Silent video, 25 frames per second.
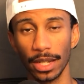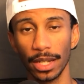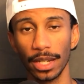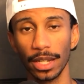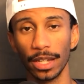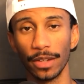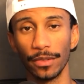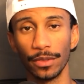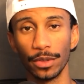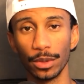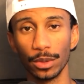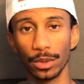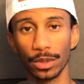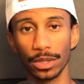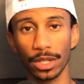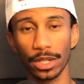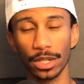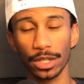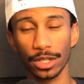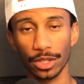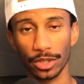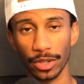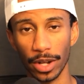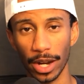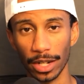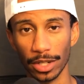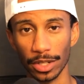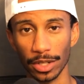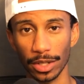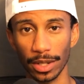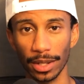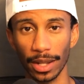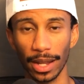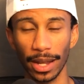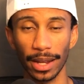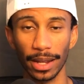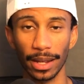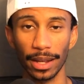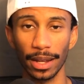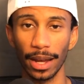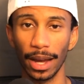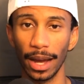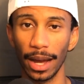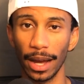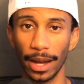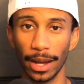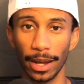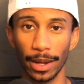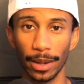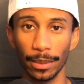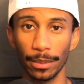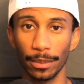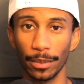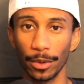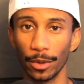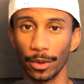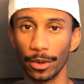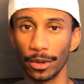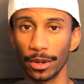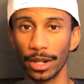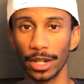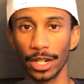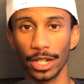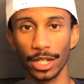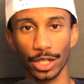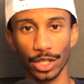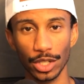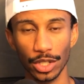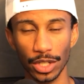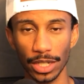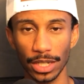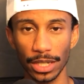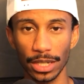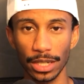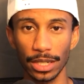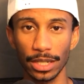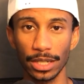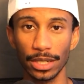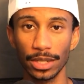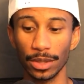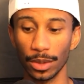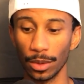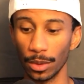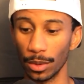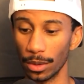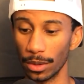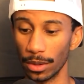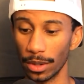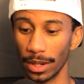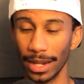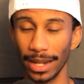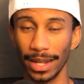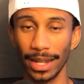If you use a contraction like I'm or she's or